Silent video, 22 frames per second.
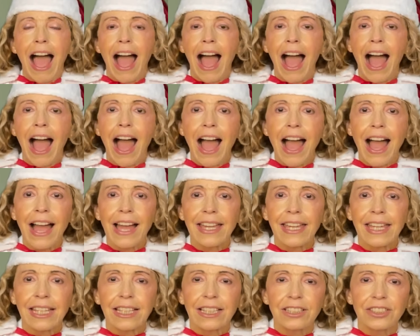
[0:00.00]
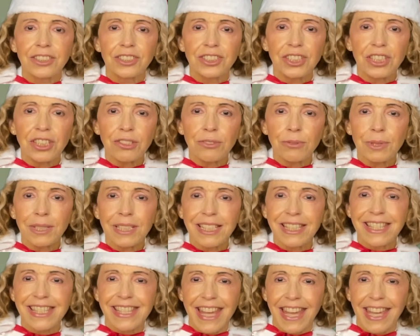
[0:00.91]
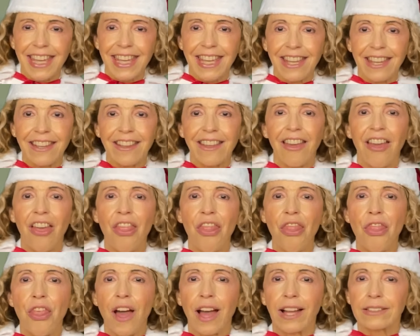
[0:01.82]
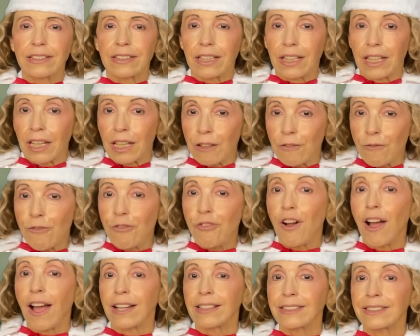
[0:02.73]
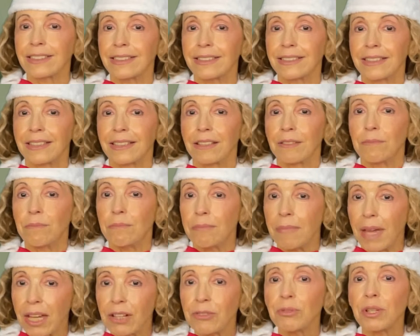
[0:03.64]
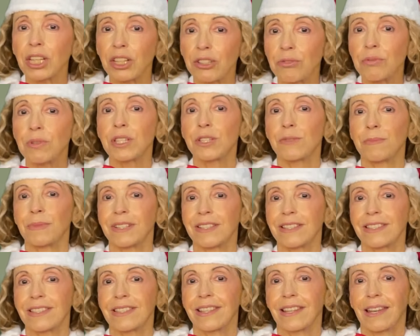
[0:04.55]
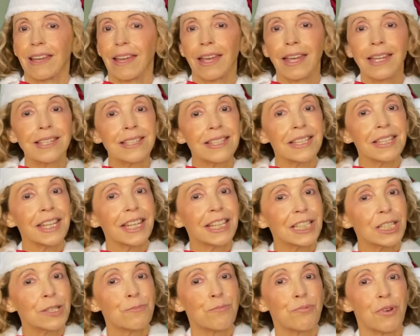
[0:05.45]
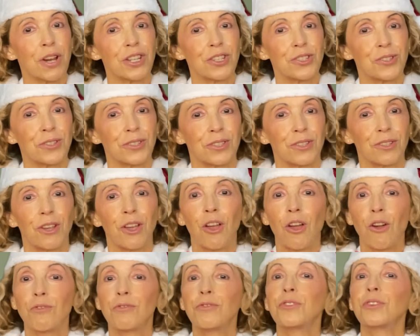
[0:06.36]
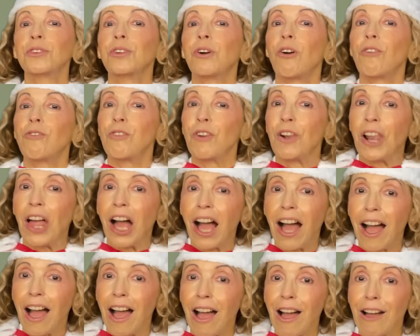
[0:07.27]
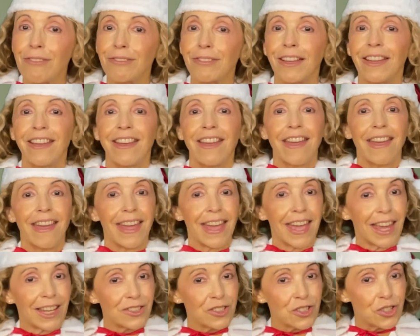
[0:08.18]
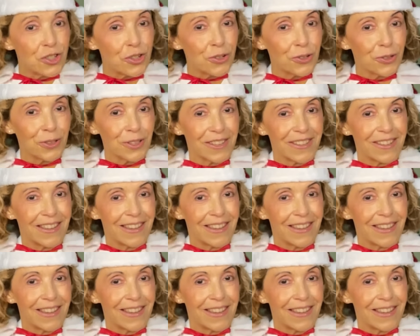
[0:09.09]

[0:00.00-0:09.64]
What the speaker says: I continued saying that, in fact, Merry Christmas is an expression full of love and joy,